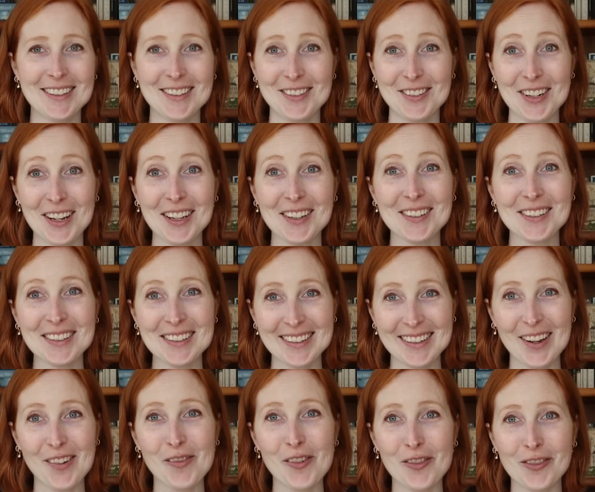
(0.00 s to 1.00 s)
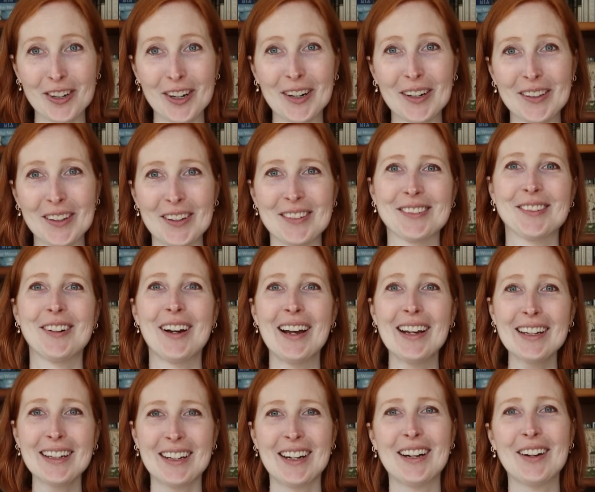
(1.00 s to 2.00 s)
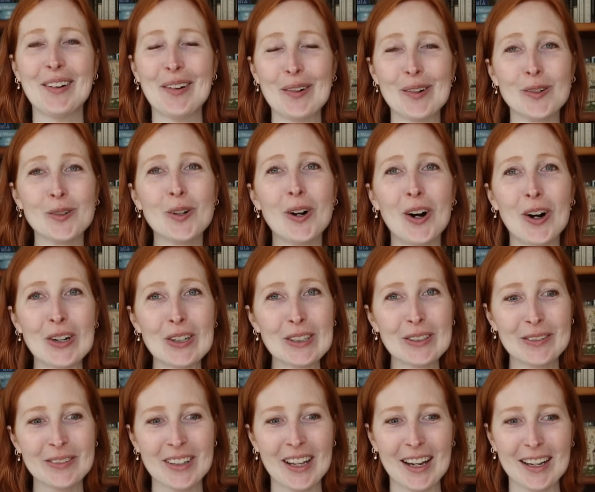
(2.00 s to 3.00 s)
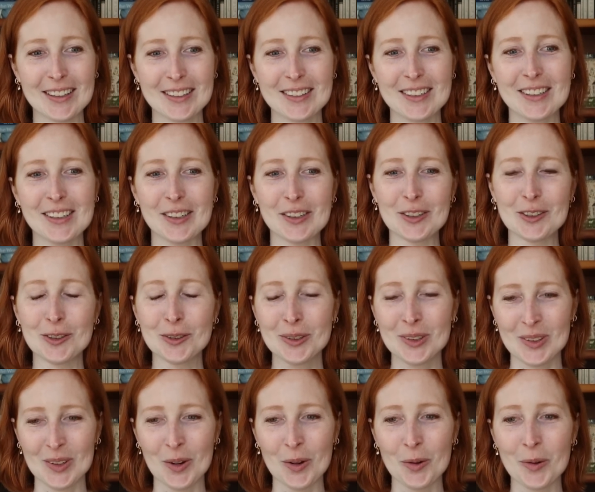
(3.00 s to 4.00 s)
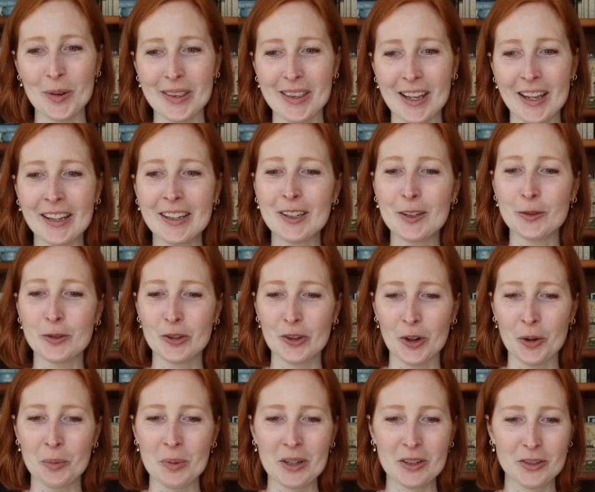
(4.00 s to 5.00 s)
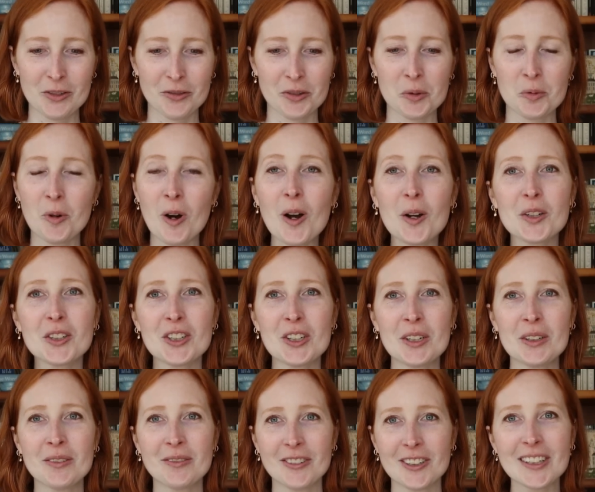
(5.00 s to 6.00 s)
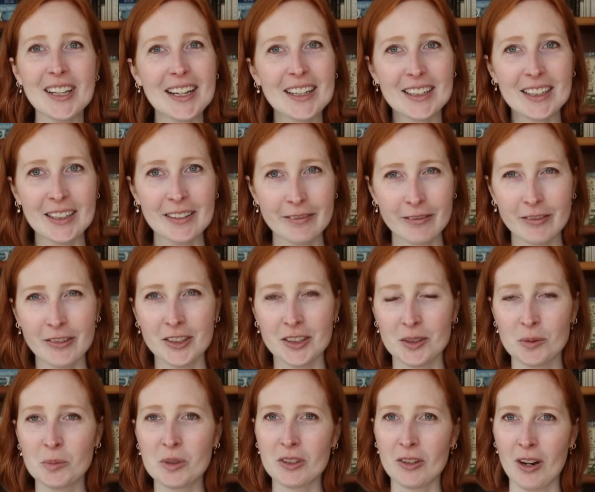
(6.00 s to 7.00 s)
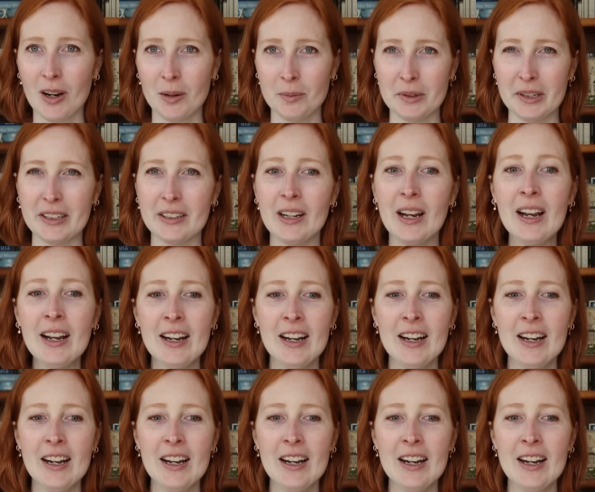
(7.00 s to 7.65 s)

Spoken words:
Channel has come a very long way, and I owe all of that to you. So thank you so much for watching, for liking, for subscribing,